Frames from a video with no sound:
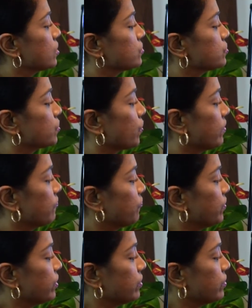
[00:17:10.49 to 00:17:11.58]
So if
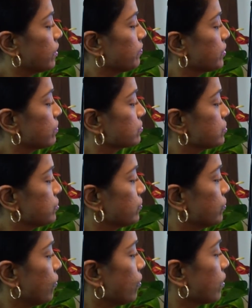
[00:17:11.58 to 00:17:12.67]
we come down to New
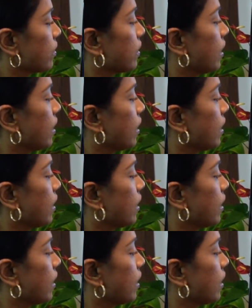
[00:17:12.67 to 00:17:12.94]
York